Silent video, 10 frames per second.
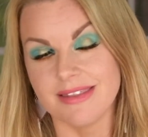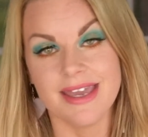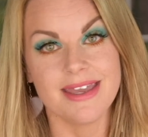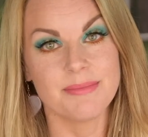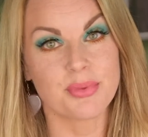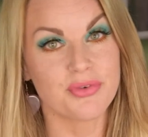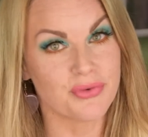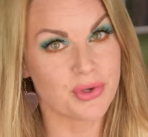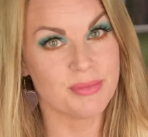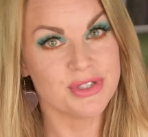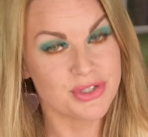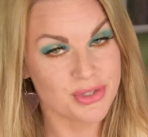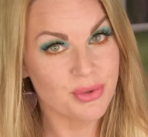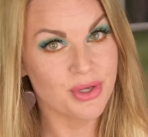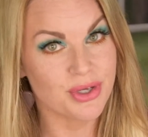They perform
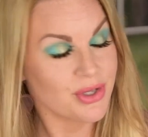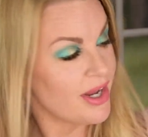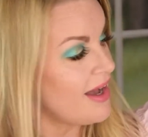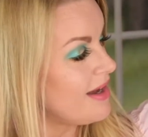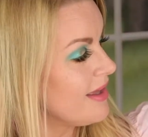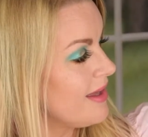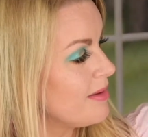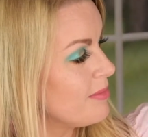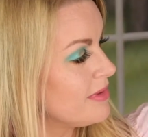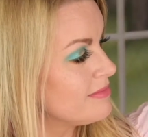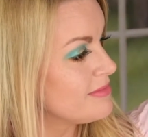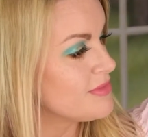so good. I am